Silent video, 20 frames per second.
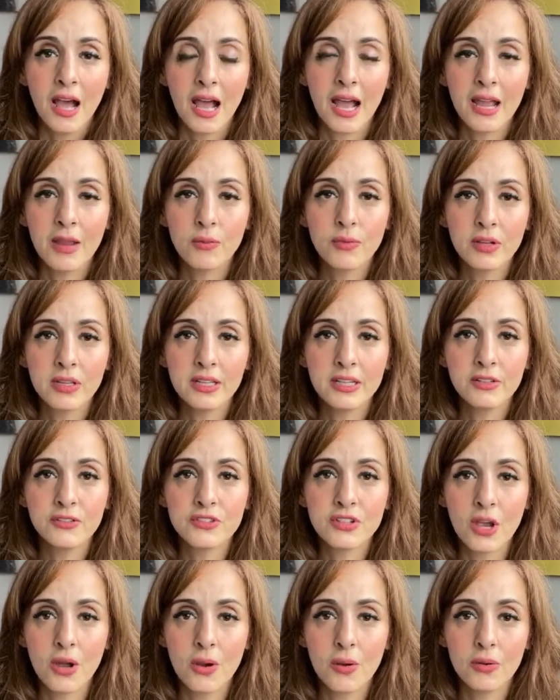I really
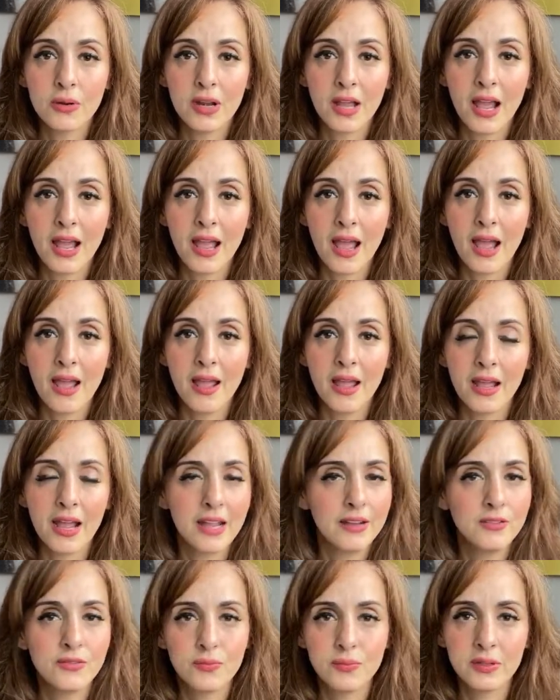don't,
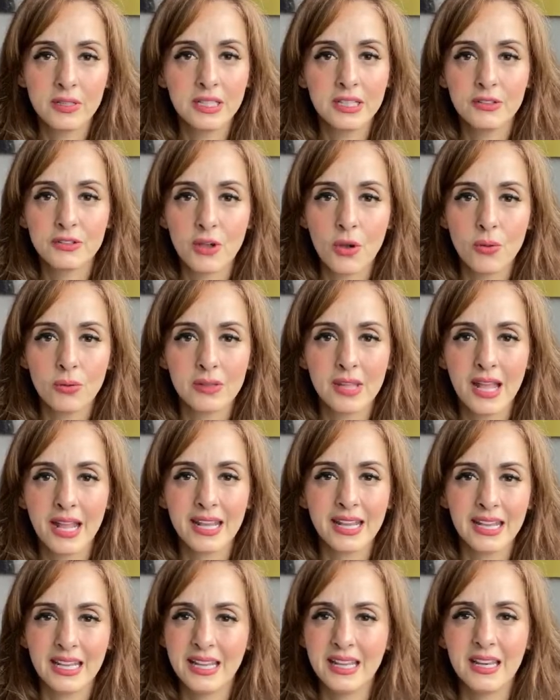I really don't
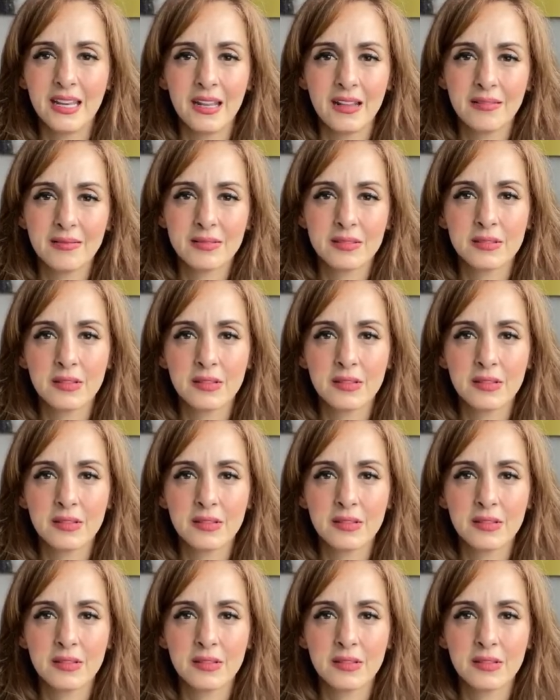like eating